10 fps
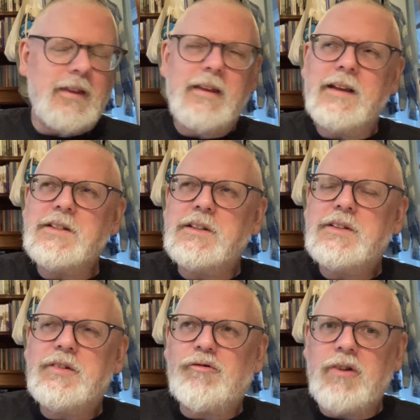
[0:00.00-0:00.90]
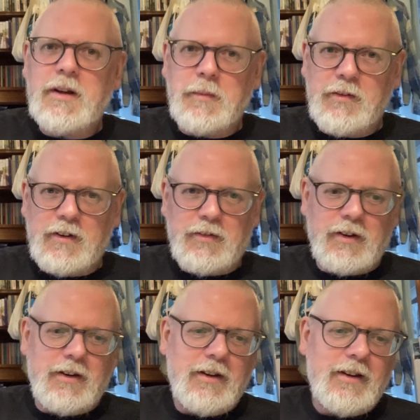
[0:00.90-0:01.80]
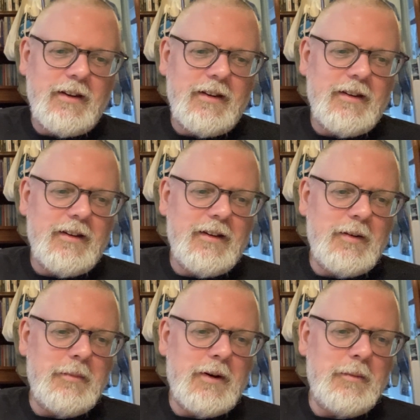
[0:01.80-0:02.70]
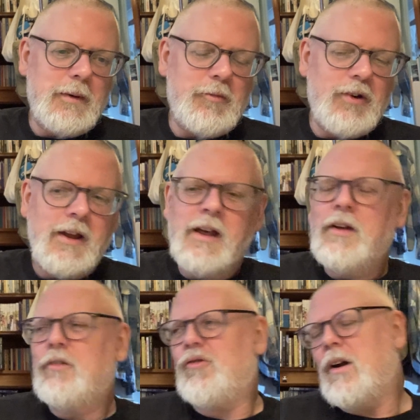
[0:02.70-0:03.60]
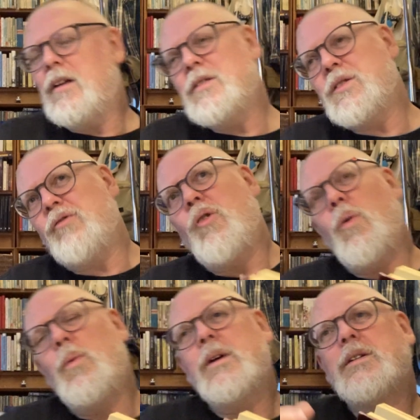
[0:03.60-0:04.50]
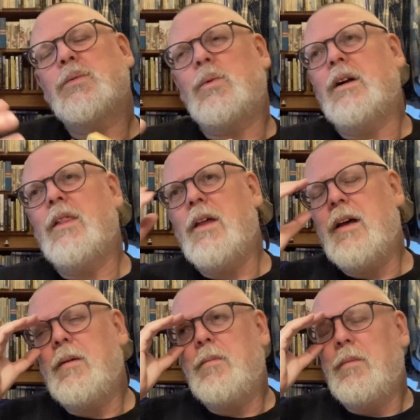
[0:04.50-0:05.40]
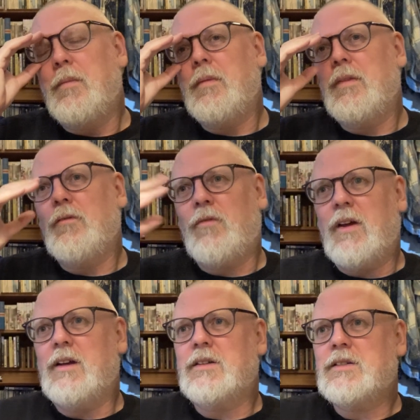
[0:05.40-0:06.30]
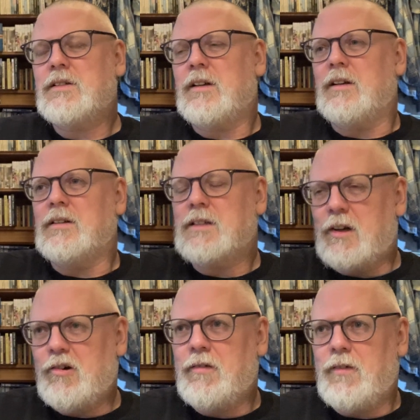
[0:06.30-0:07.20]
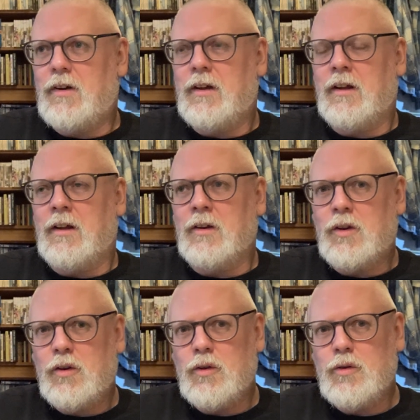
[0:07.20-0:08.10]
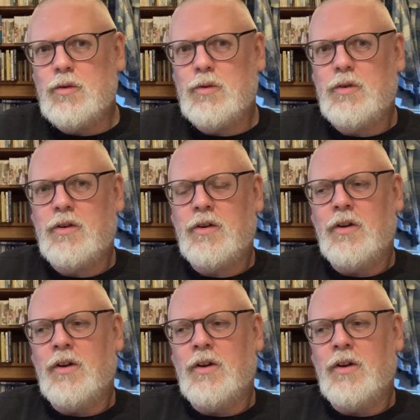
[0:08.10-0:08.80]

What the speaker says: extremely vivid in my memory. Dragons are always, while they're fierce and terrifying and huge